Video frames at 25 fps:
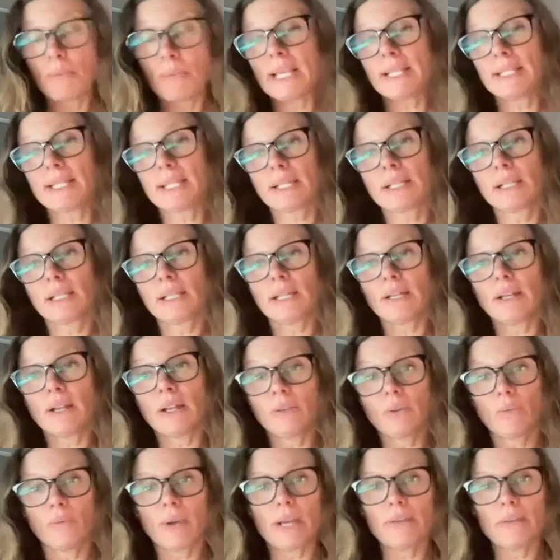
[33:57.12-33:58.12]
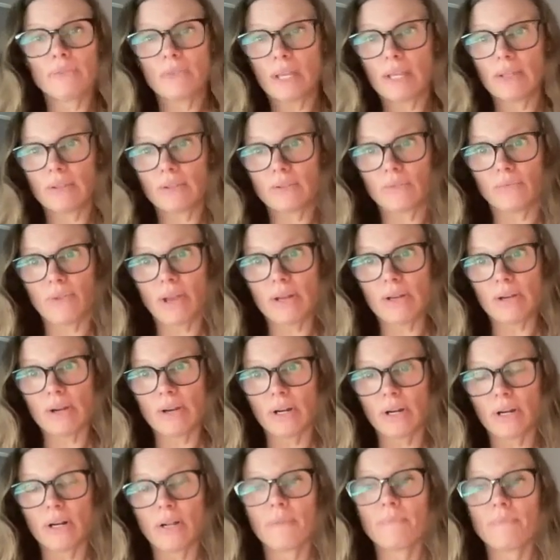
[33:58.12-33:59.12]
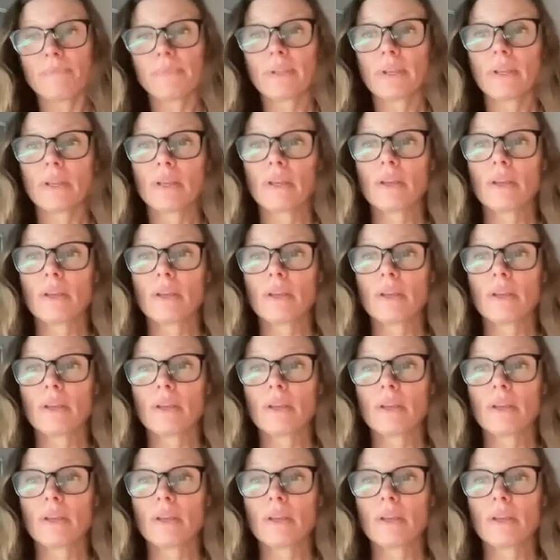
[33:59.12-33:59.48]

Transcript: which is basically another way of saying surrender.